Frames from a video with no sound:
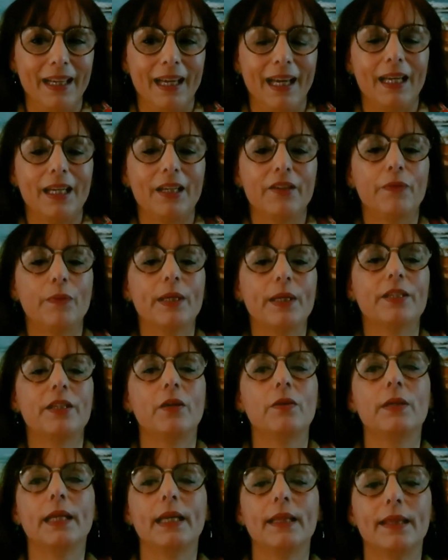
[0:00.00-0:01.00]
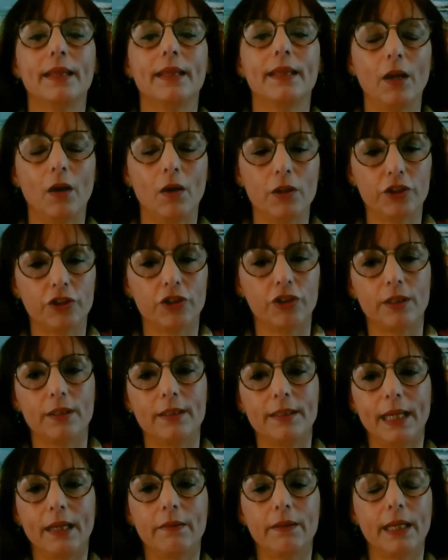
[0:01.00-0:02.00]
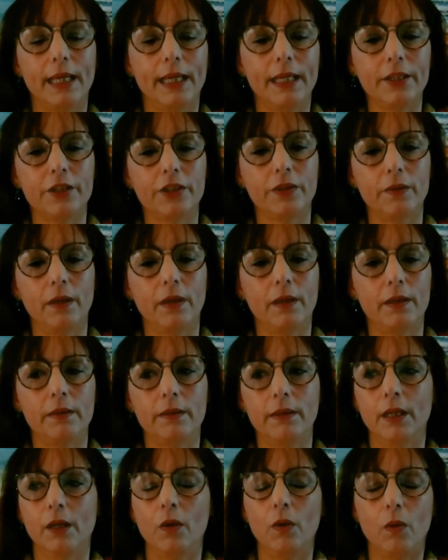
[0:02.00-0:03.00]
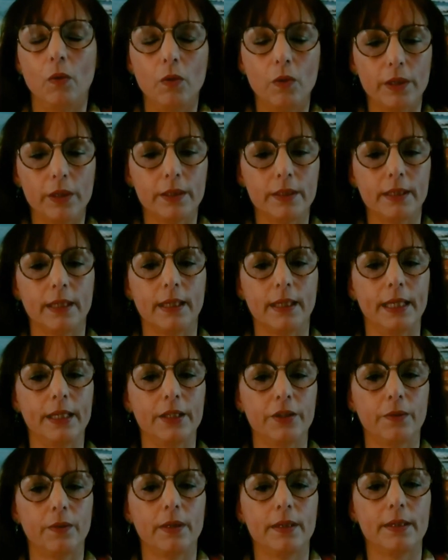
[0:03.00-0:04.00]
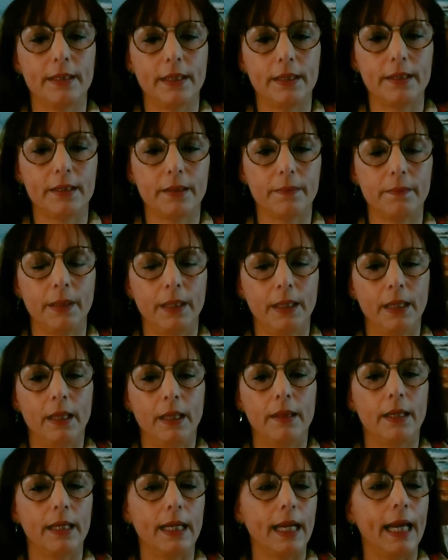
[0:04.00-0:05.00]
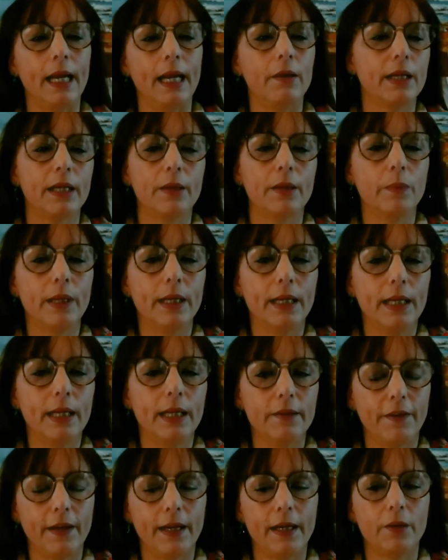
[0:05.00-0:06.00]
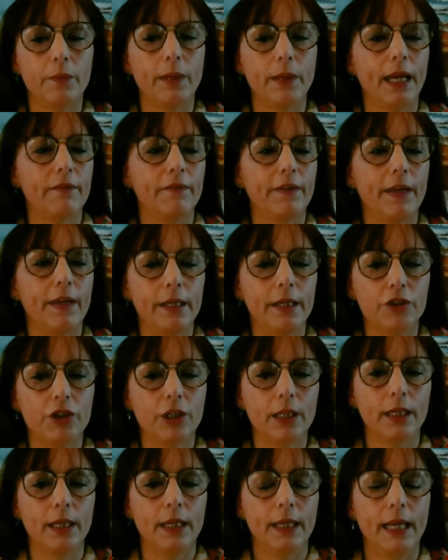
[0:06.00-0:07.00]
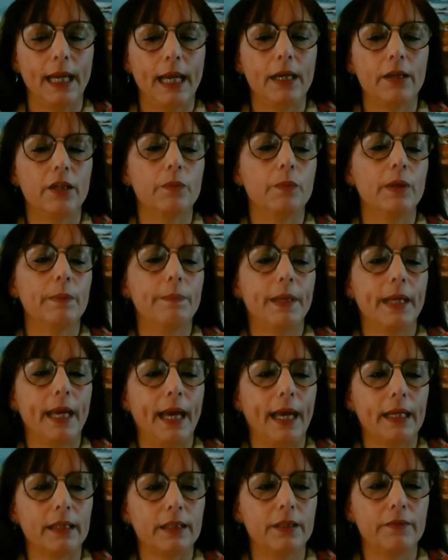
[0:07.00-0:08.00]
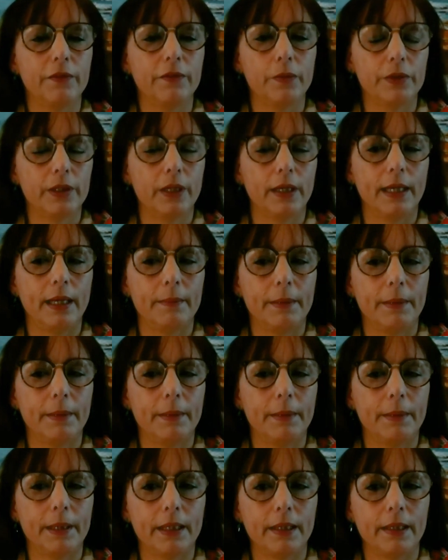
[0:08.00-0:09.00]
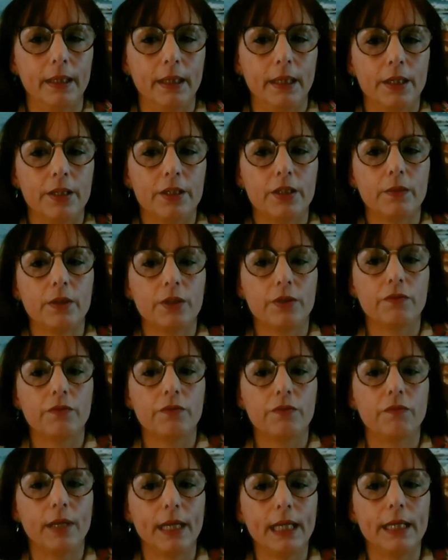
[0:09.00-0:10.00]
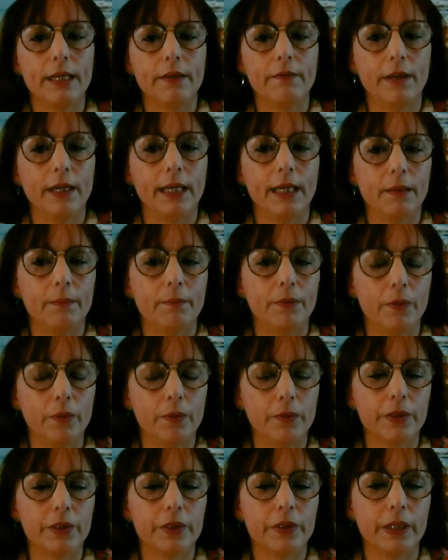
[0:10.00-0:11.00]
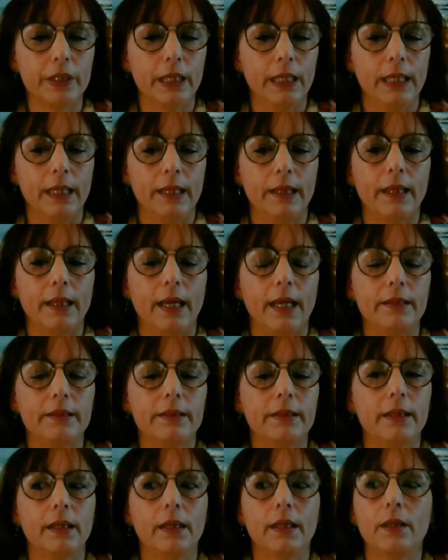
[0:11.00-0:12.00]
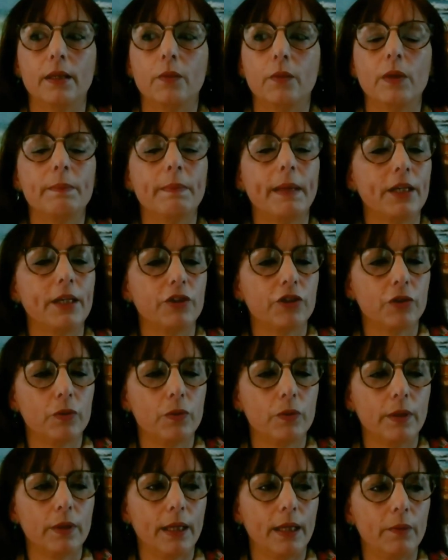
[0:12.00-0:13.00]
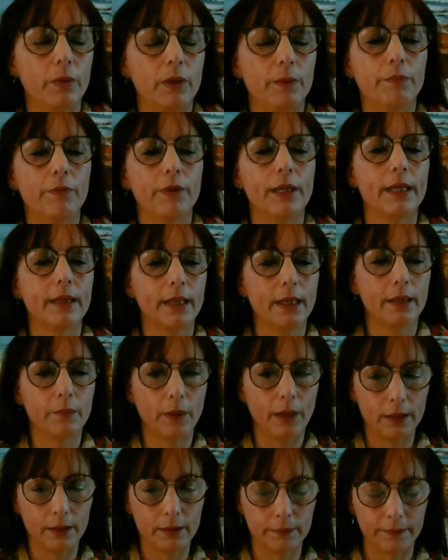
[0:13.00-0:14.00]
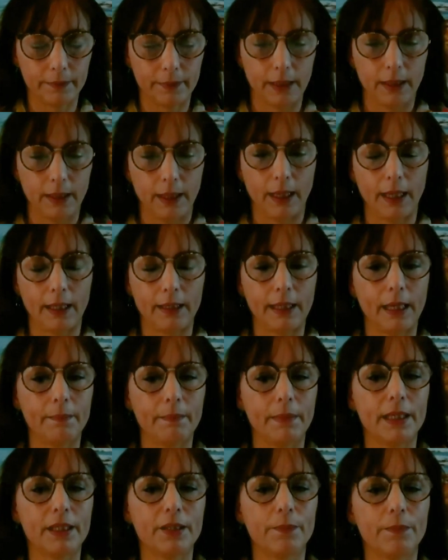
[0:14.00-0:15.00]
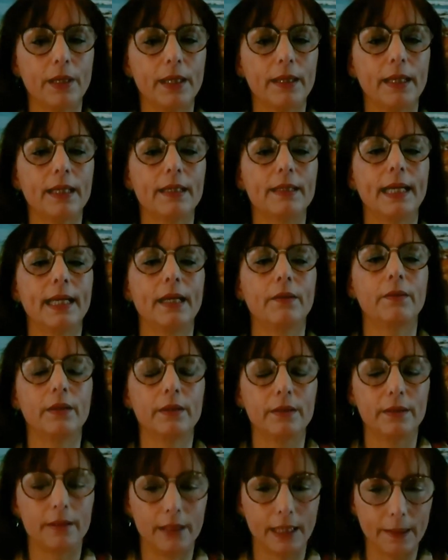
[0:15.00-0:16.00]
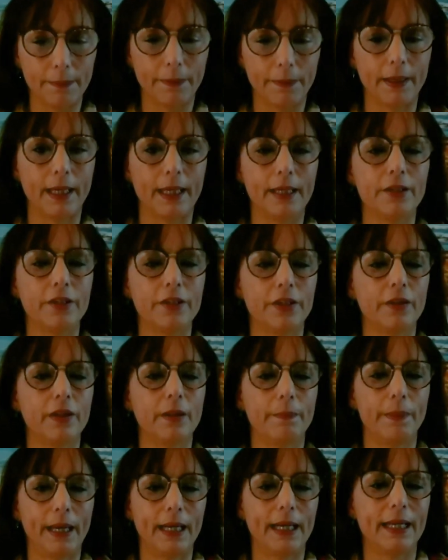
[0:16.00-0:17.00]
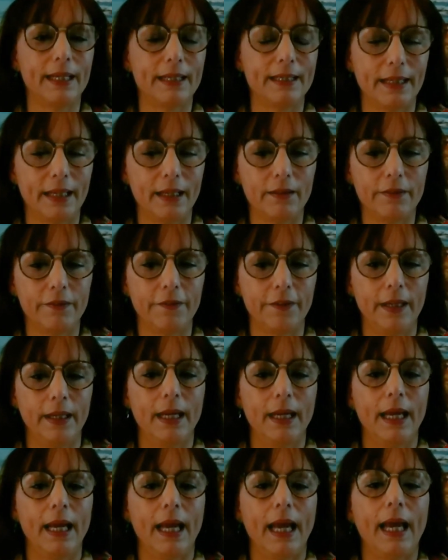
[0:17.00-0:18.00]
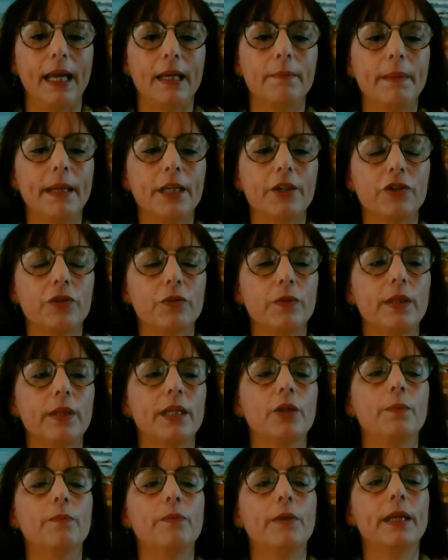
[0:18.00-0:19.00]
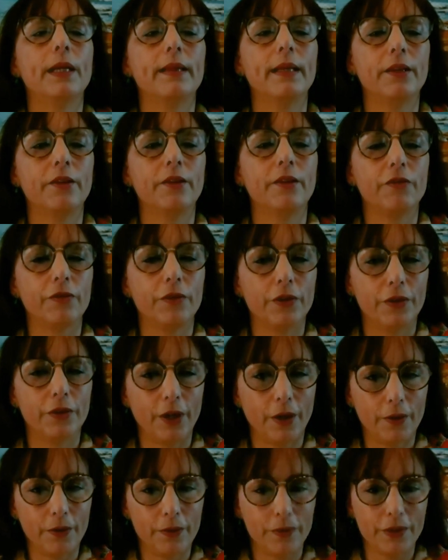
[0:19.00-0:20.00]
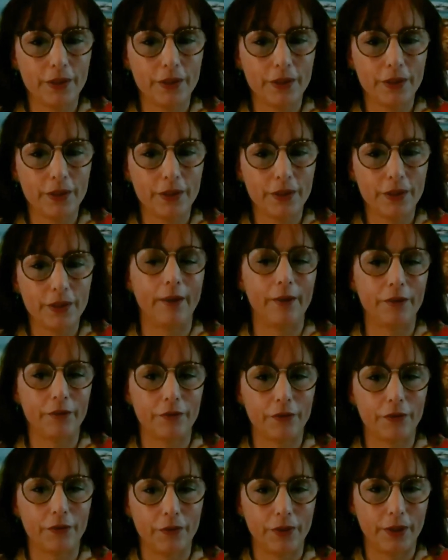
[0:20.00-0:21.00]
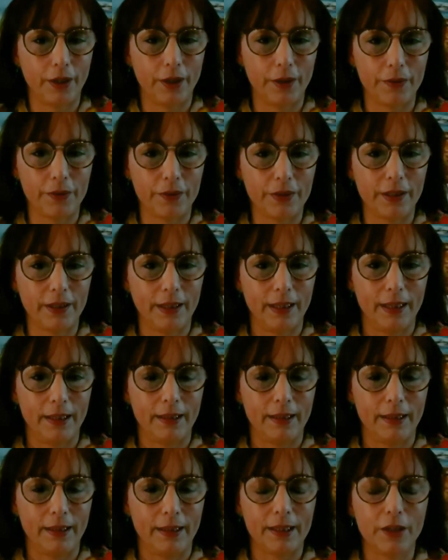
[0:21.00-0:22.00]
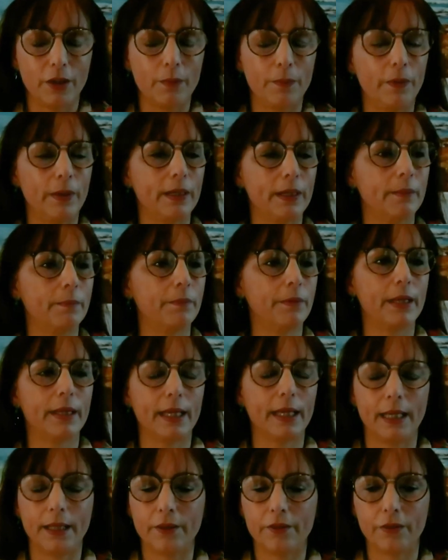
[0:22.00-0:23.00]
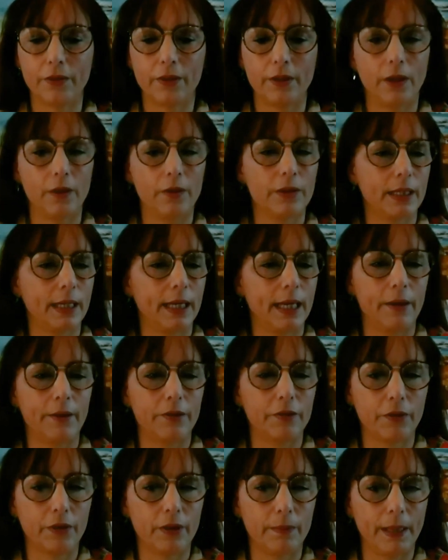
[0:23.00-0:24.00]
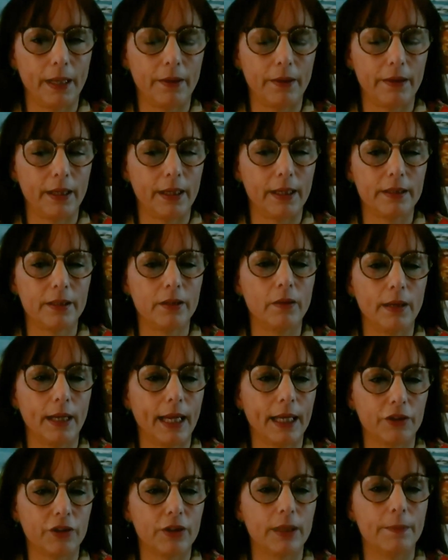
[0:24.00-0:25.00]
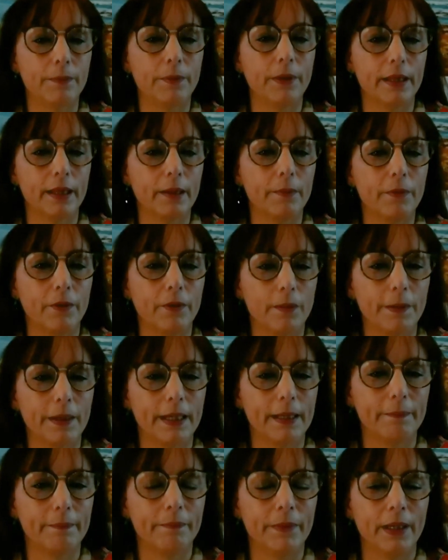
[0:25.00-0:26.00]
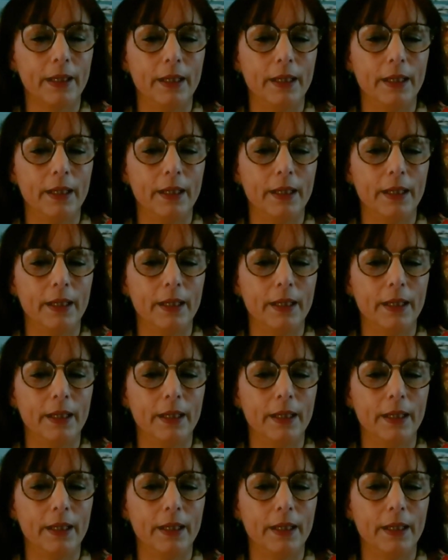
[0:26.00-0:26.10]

And if we don't get the oxygen down into our organs and into our system, then how can we live? How can we have energy? How can we be active or dynamic? So it's really, really important that we make sure that we're breathing well, and that means breathing down deep into the belly itself, and make sure that you breathe in through your nose and out through the nose. There's no point in breathing in through the nose and out through the mouth. That is not actually breathing properly.